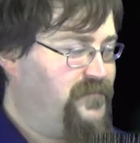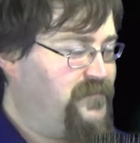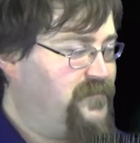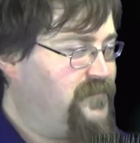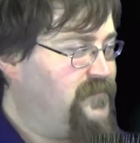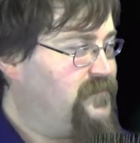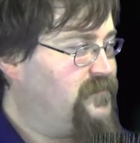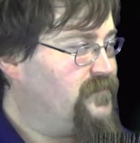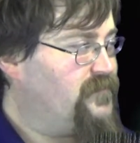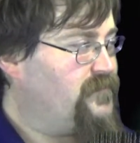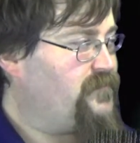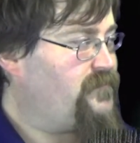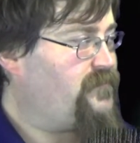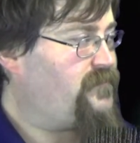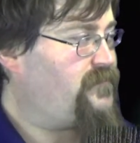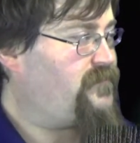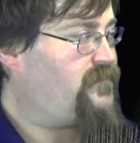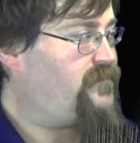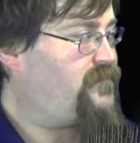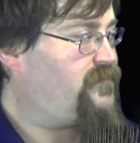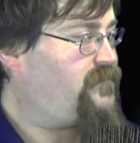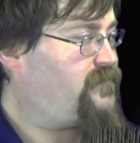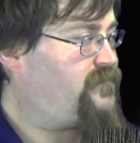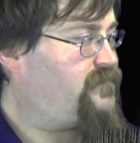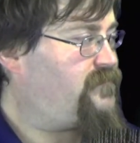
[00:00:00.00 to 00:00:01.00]

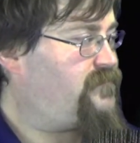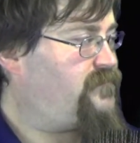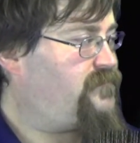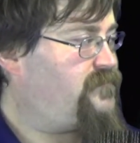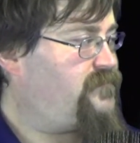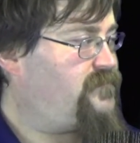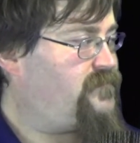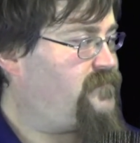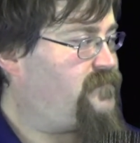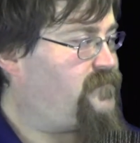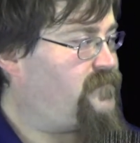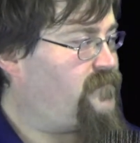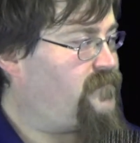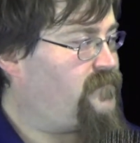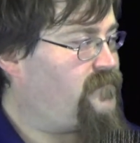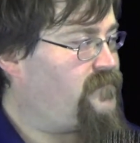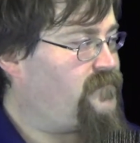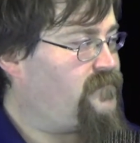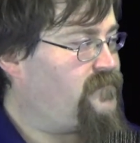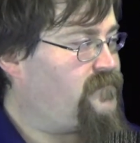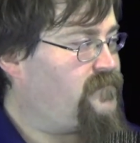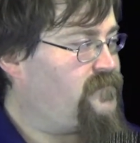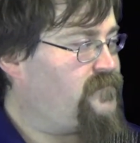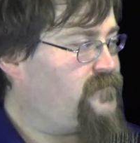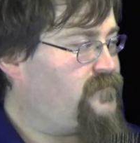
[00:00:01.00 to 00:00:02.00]

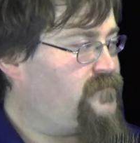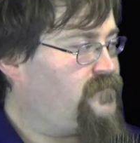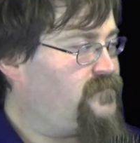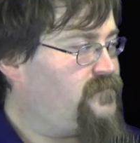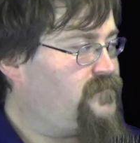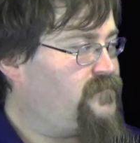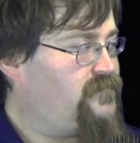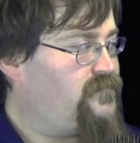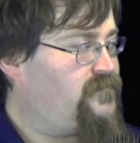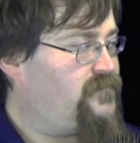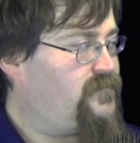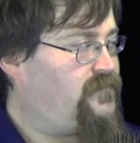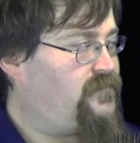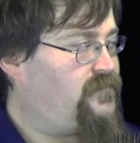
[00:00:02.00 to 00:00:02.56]
(not speaking)